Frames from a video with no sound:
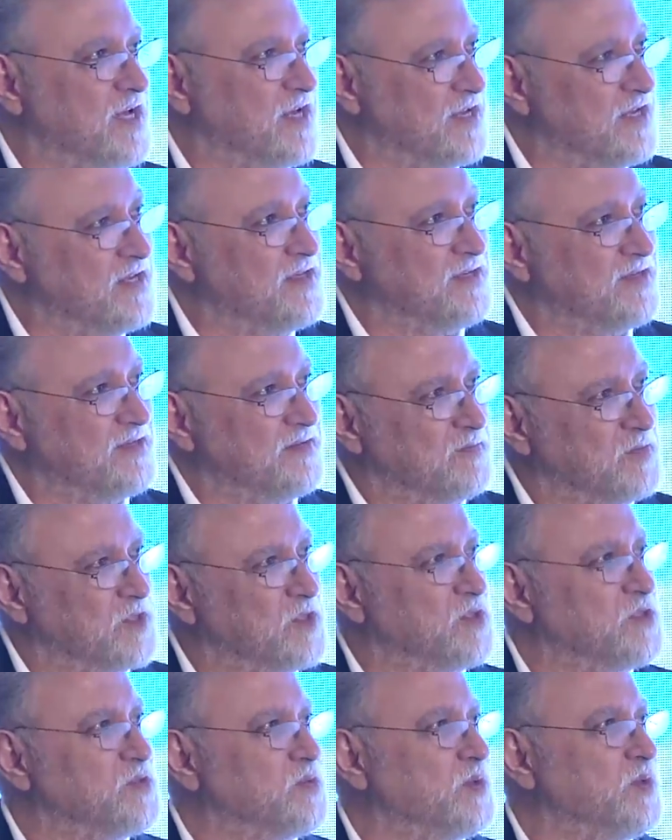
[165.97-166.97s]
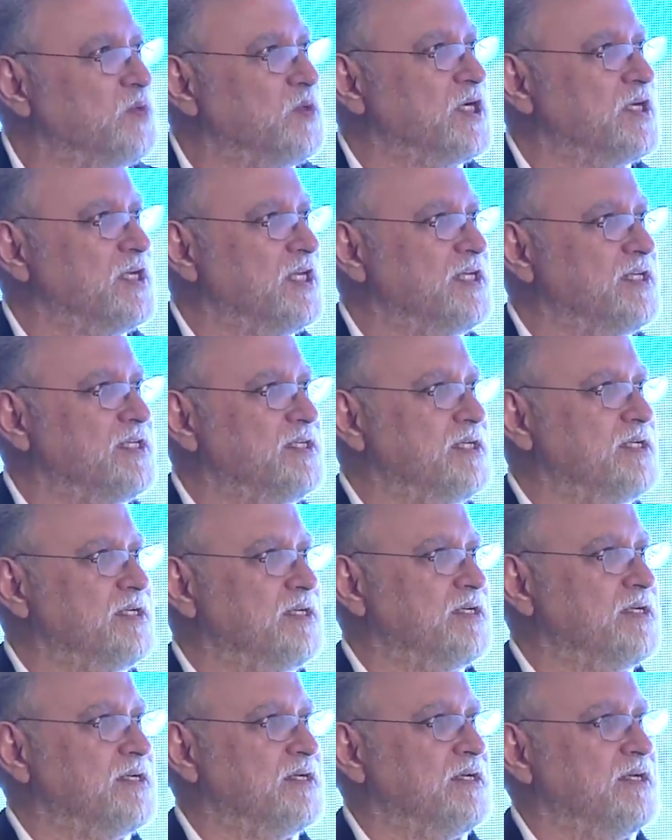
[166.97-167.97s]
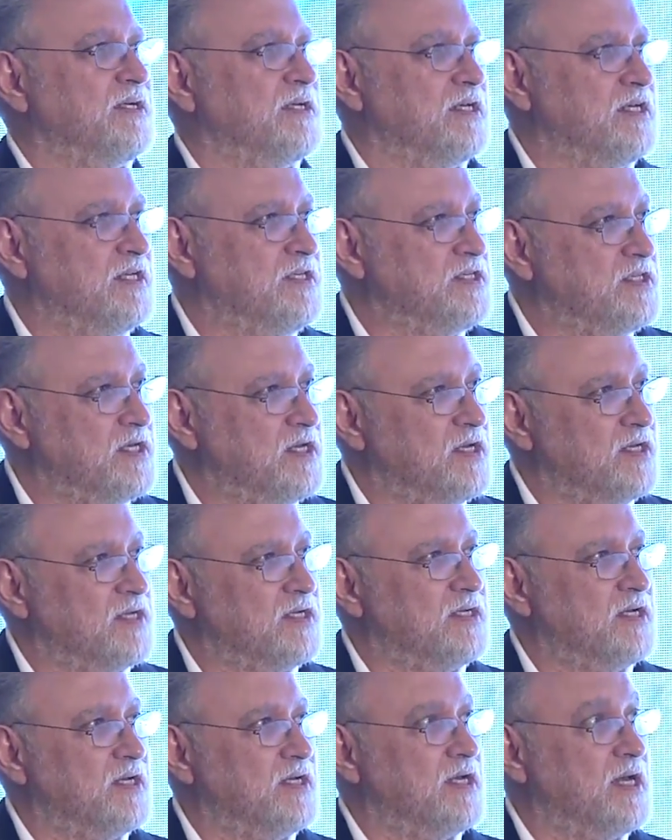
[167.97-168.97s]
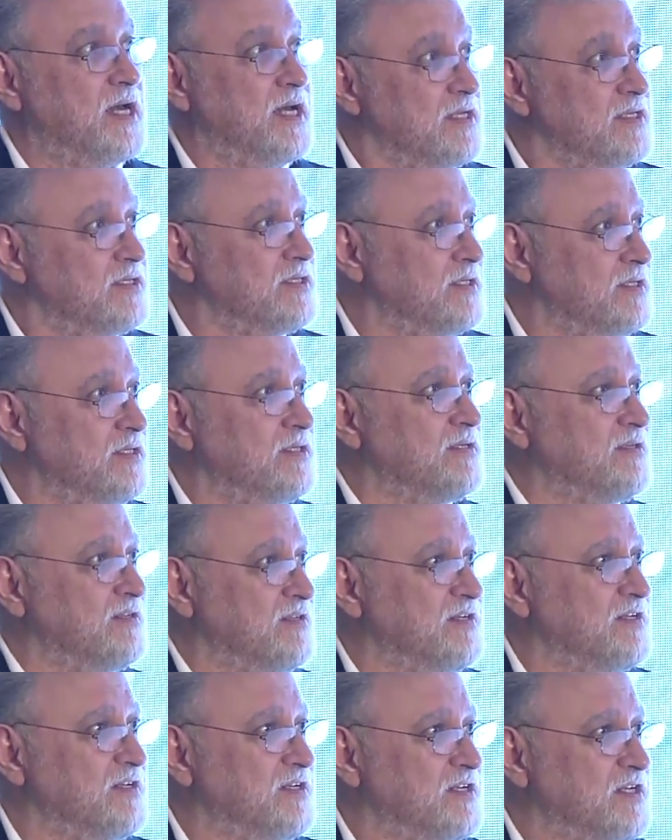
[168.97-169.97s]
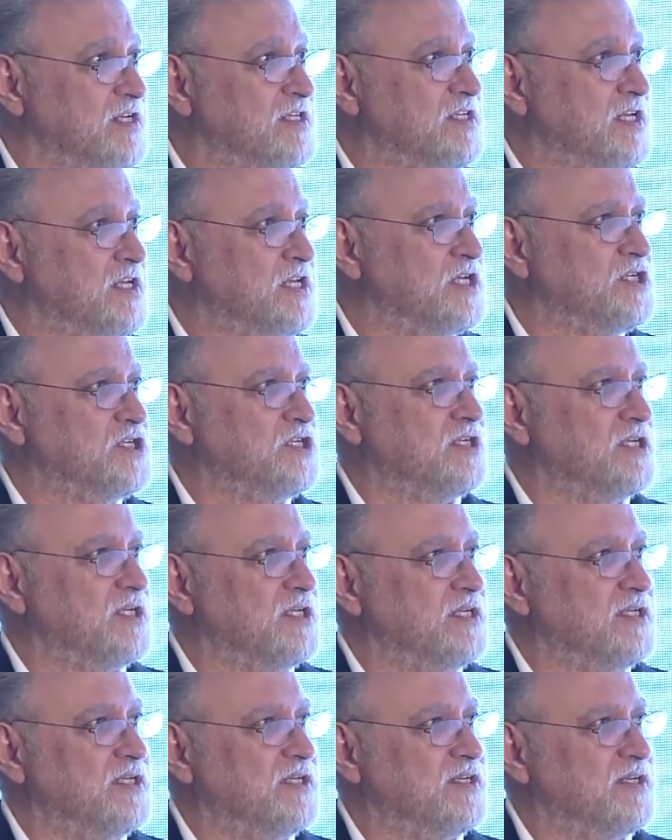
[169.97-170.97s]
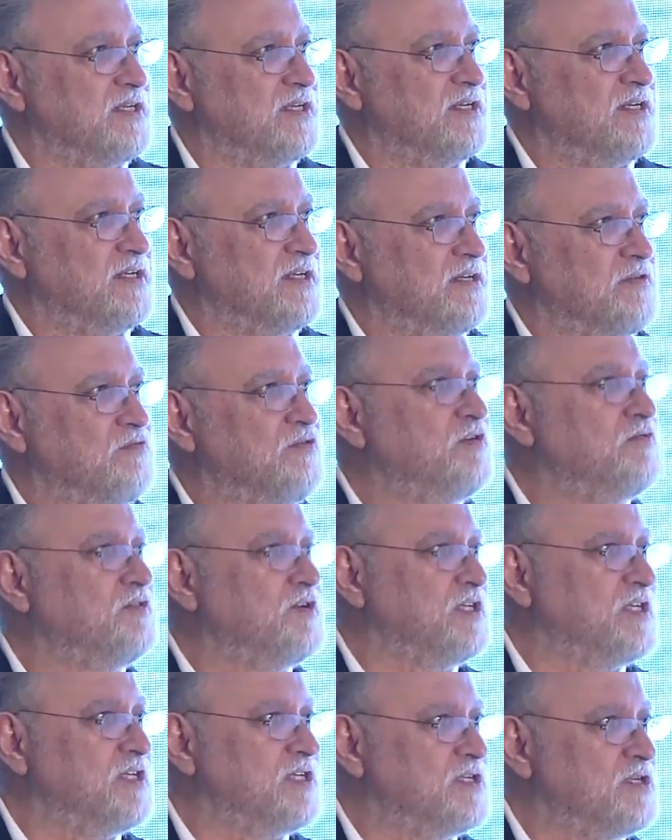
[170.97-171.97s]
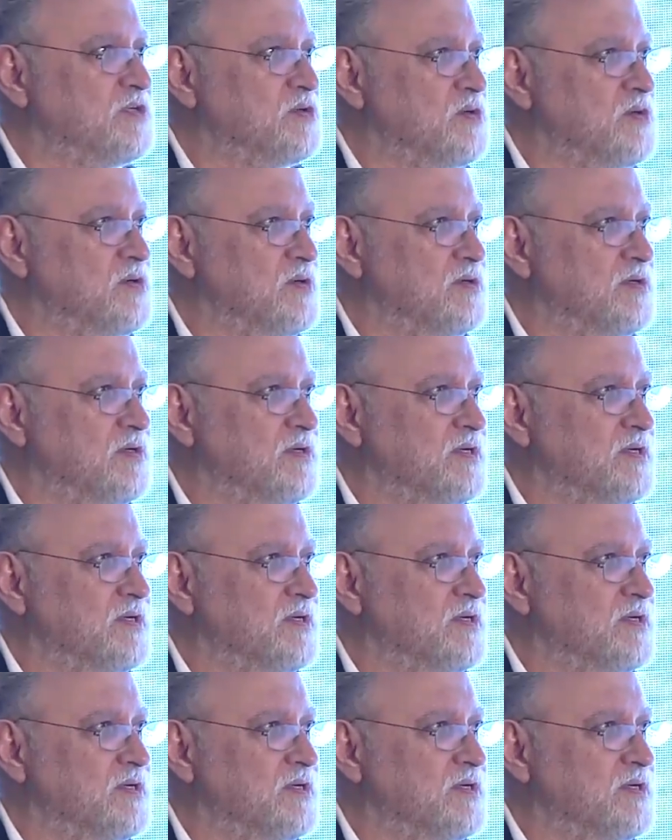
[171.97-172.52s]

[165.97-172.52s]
again because we were leading in the area and in internationally 50 years ago